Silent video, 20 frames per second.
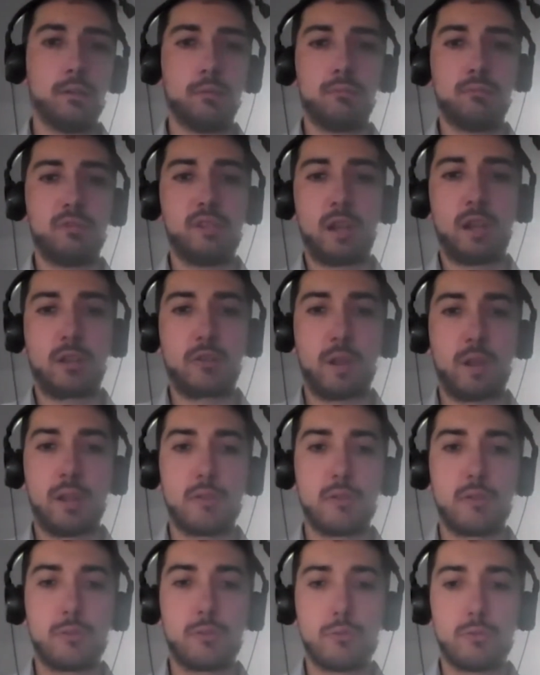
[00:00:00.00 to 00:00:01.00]
They are trying
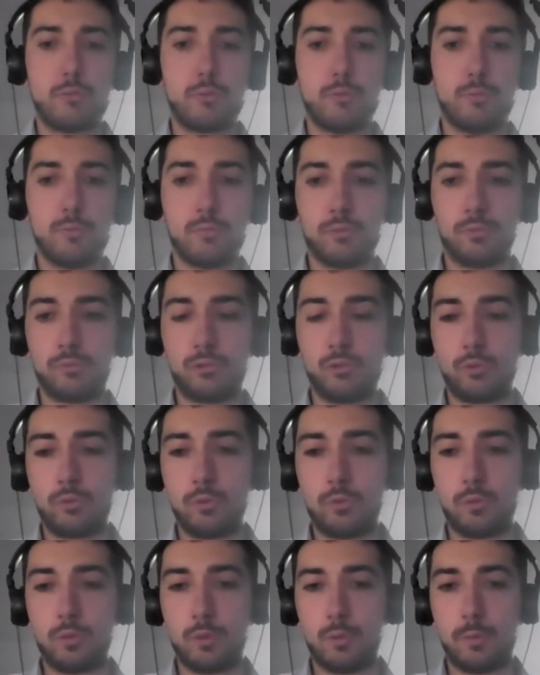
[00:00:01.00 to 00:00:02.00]
to
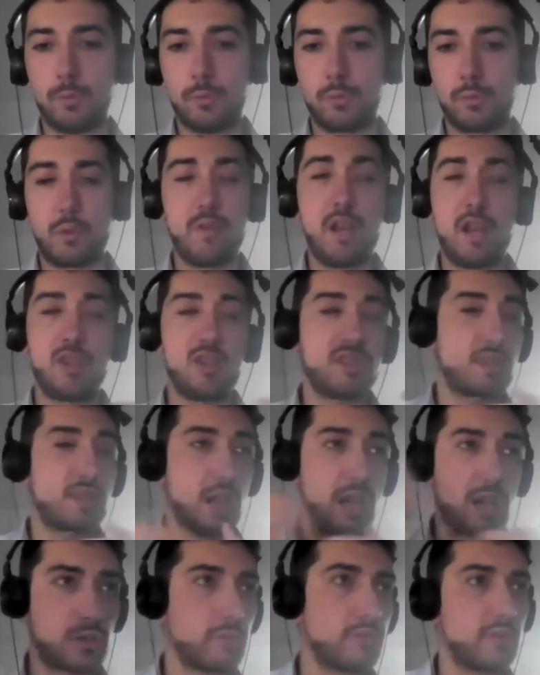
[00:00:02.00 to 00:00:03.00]
do privilege
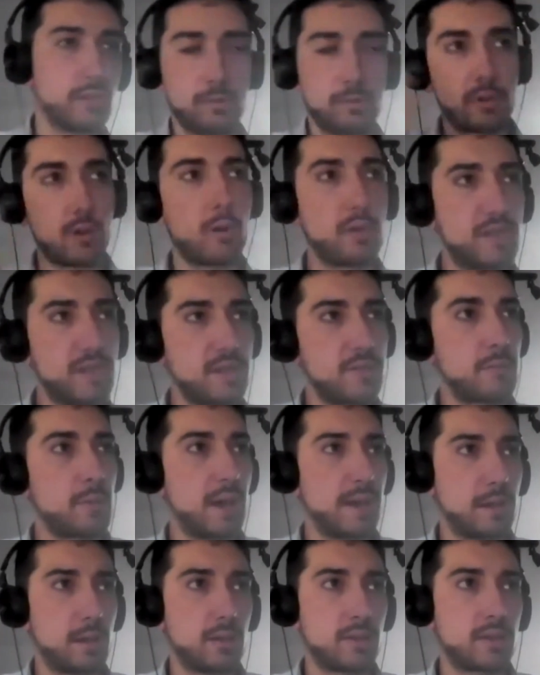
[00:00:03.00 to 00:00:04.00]
escalations, all these
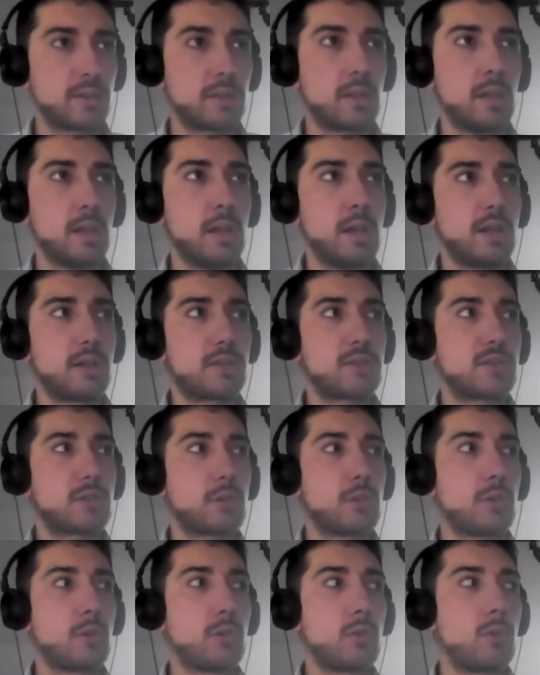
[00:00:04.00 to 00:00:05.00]
patterns.
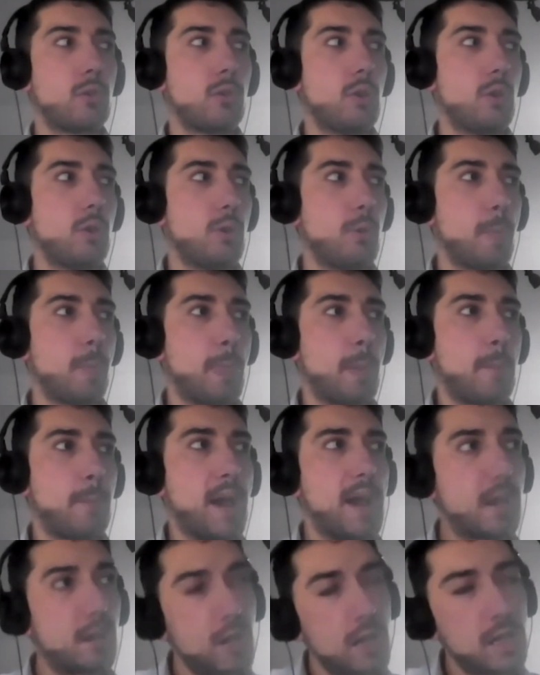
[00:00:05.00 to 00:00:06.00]
So
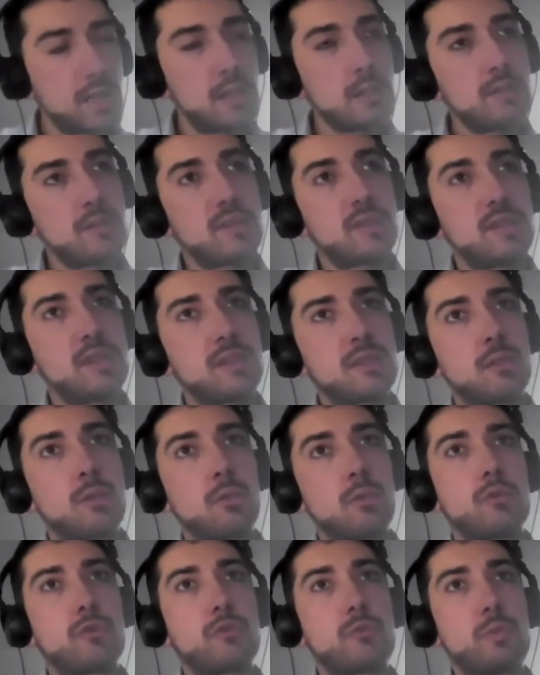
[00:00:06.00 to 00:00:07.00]
by collecting the
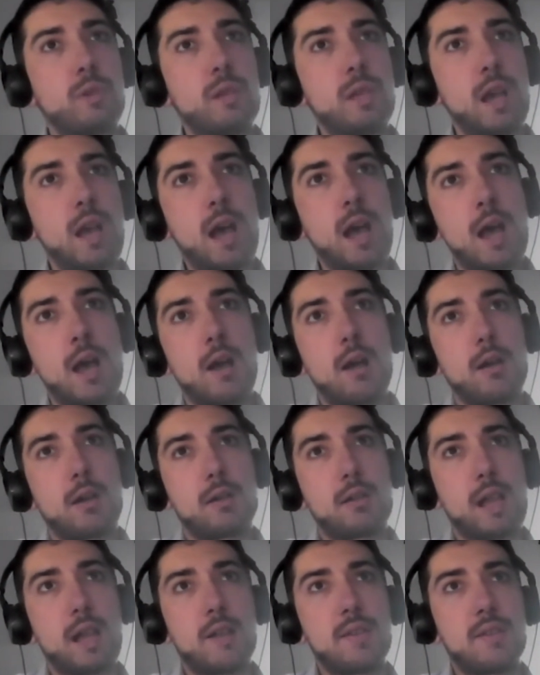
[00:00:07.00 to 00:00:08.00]
syscalls, we are
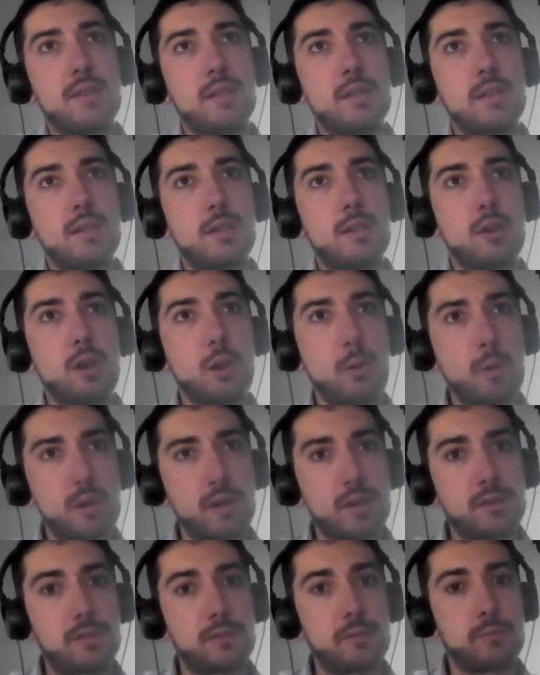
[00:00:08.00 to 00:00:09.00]
at the
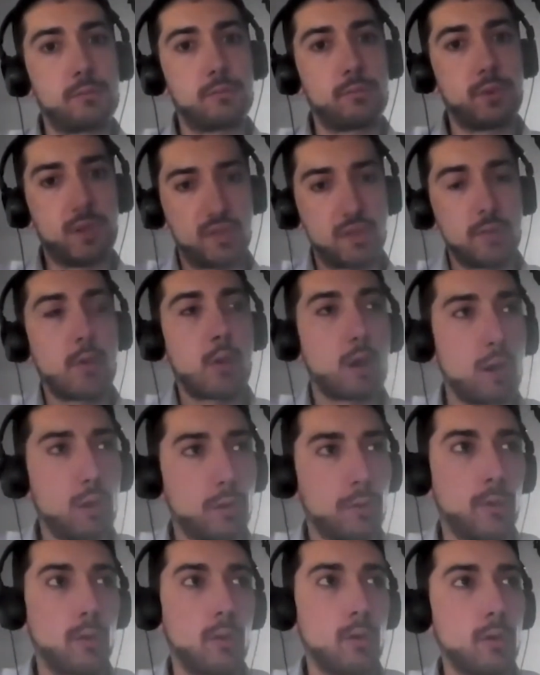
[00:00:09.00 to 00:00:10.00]
lowest possible
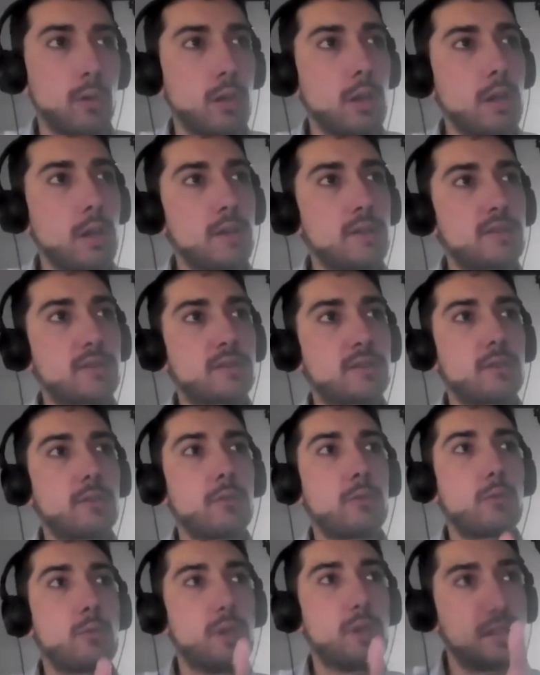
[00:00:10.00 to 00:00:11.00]
level.
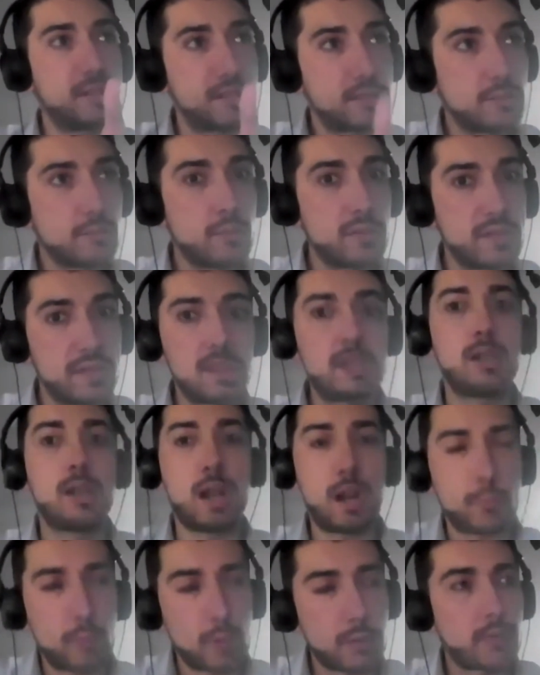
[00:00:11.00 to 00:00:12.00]
So we see
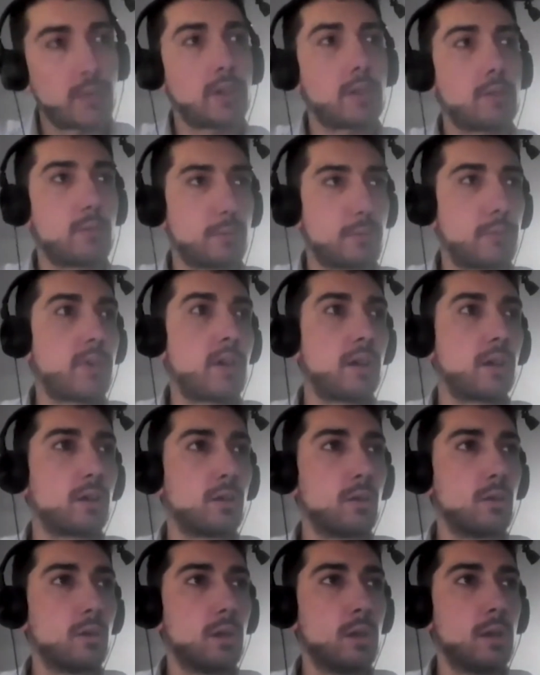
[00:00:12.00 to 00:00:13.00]
everything with
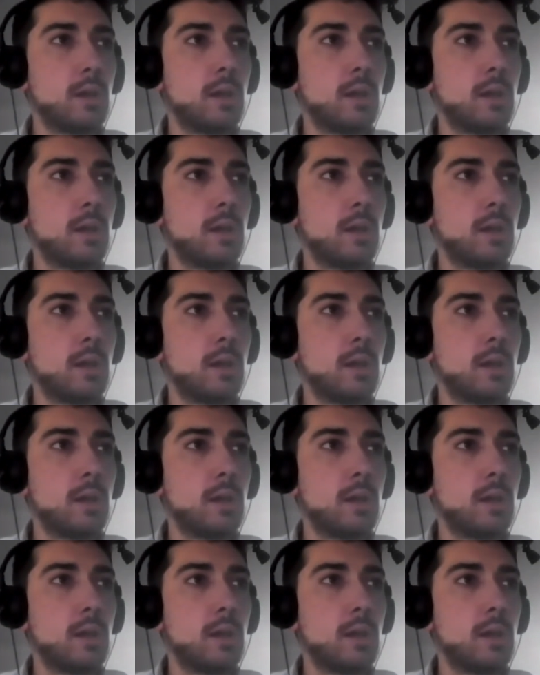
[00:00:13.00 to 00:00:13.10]
Falco.